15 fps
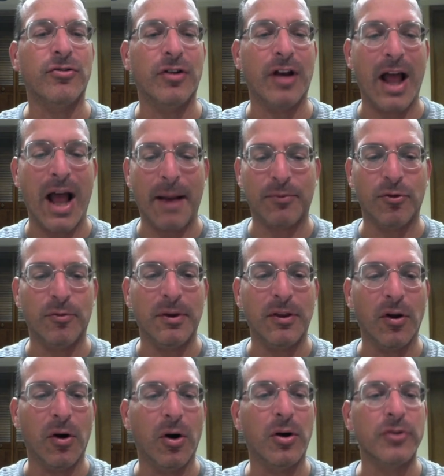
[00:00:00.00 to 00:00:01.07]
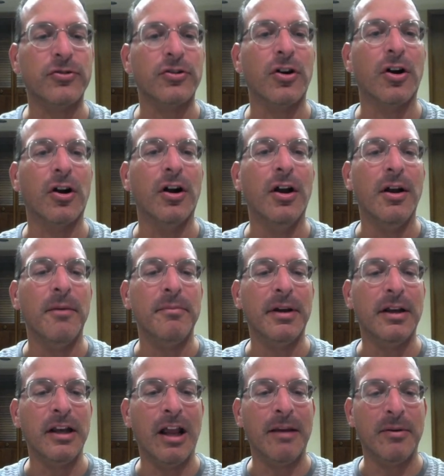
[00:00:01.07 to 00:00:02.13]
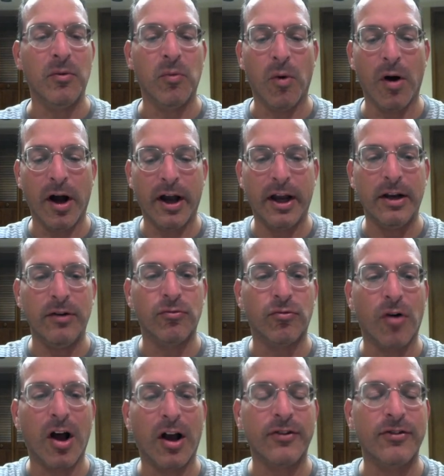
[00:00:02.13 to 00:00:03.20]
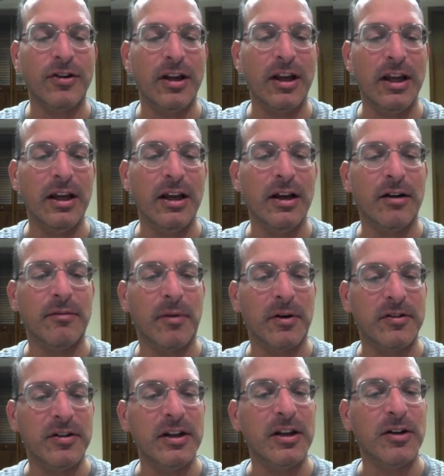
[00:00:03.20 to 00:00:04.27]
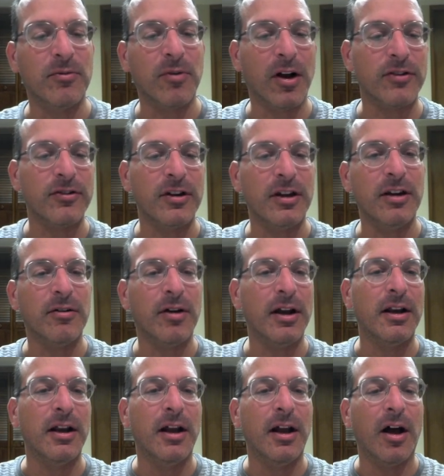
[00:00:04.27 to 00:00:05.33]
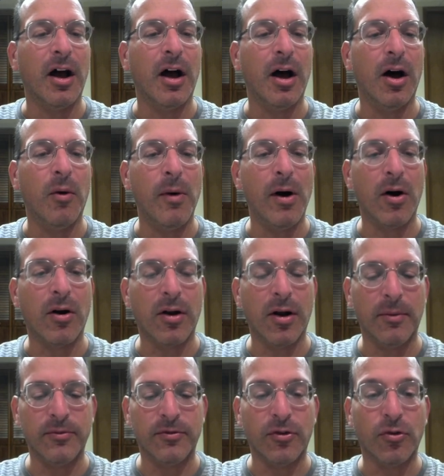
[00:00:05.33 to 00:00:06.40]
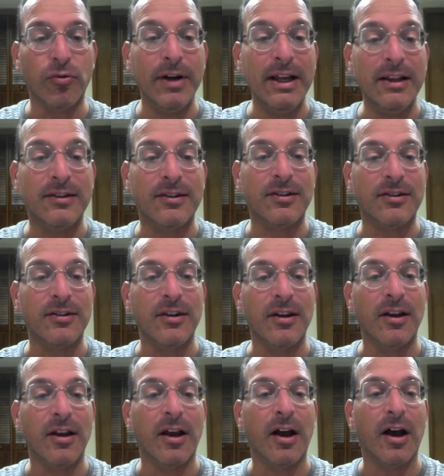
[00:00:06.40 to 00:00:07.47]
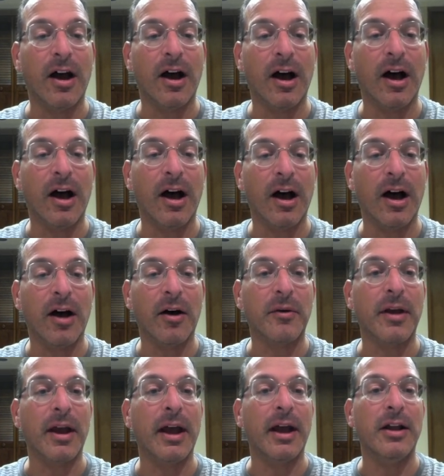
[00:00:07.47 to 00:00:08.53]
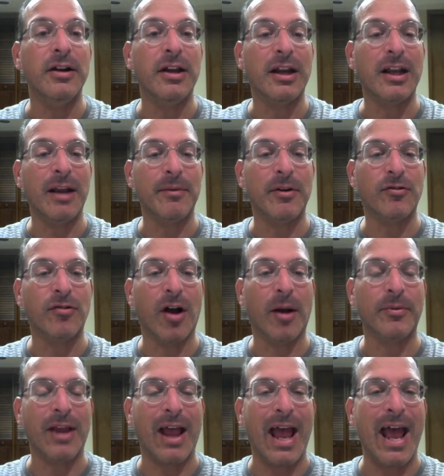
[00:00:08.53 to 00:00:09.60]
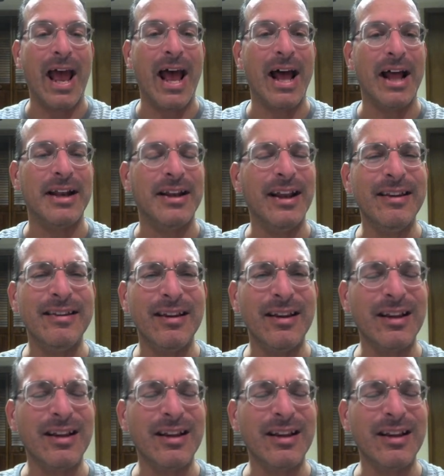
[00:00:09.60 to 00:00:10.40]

in apps would be the altar. Big name in wine. Rossi, martini and Rossi, right? Uh, welcomes, greets. Uh, okay, a nickname that drops and. That's